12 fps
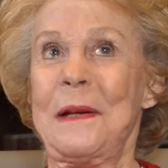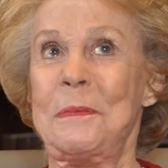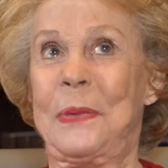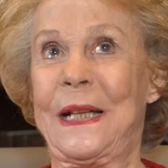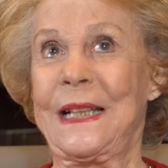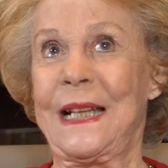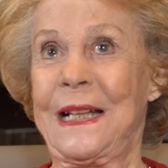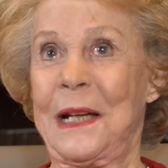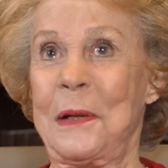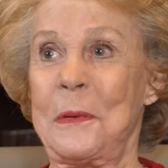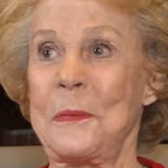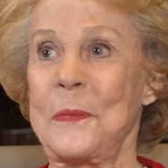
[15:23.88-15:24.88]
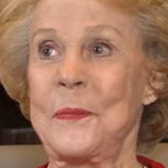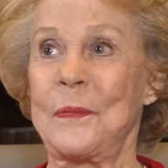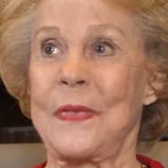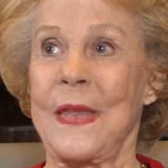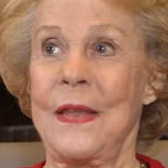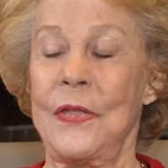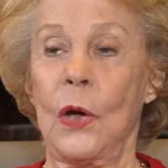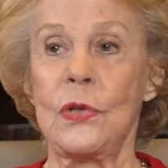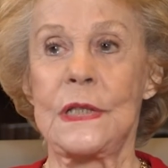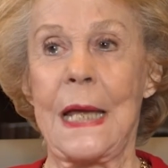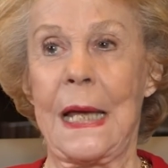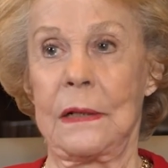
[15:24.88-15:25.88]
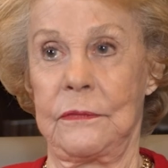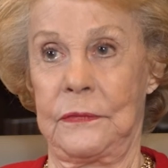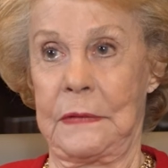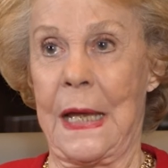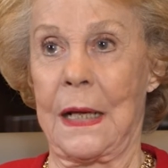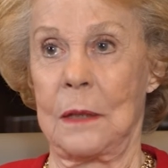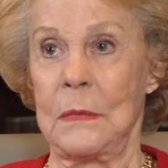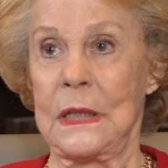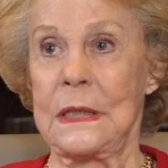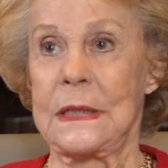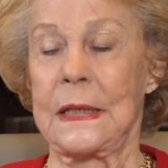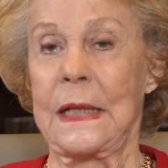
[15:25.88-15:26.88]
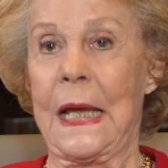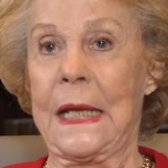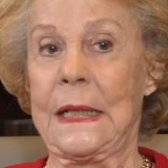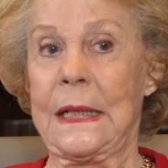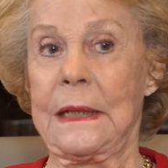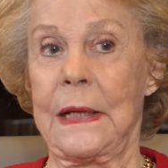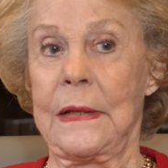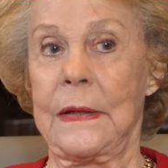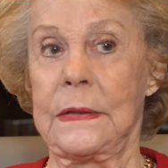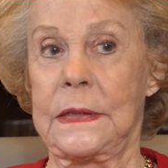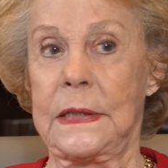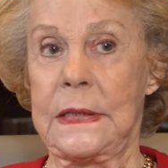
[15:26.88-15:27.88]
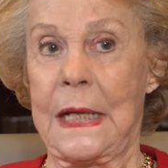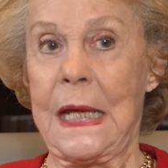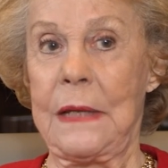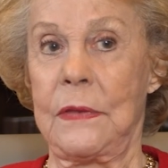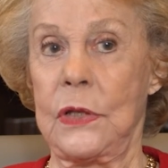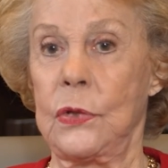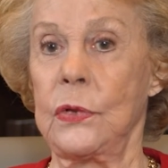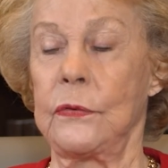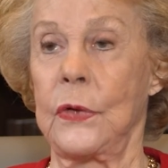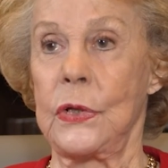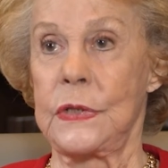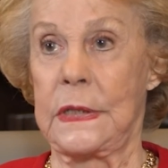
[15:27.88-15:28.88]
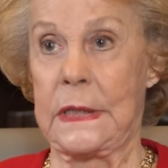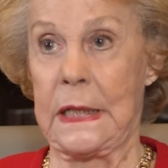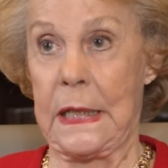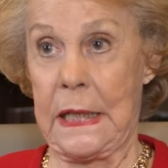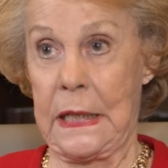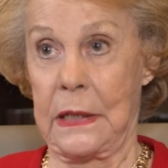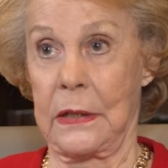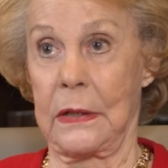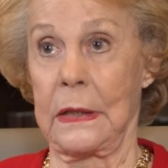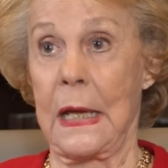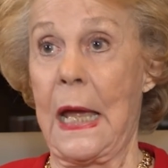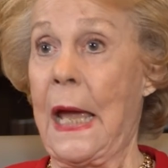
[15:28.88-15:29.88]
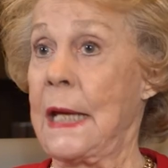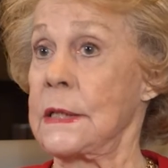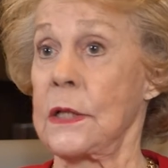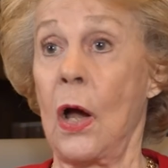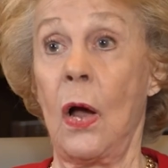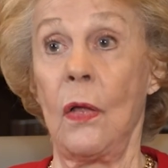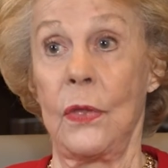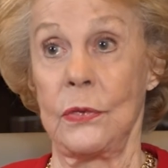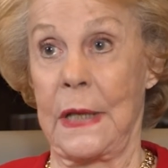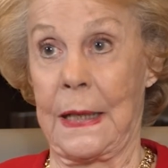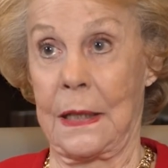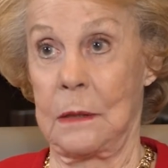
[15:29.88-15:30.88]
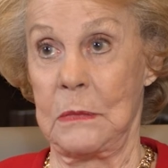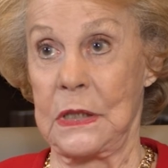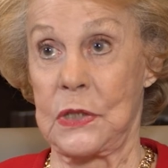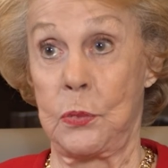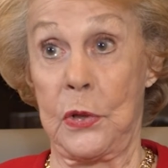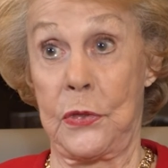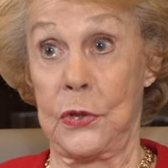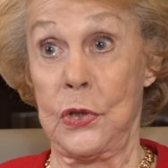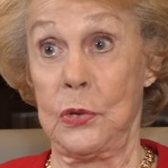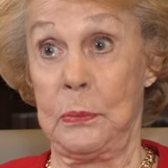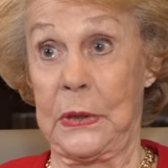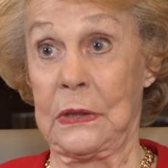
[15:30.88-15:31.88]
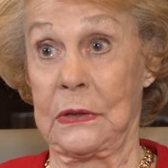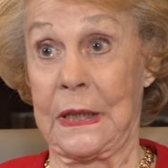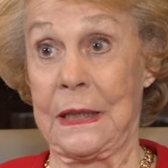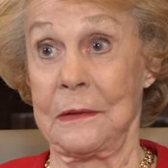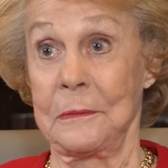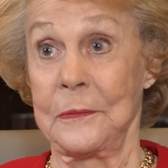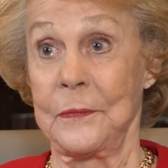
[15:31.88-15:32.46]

but those kind of elements. And today the university here has all those elements with the new building.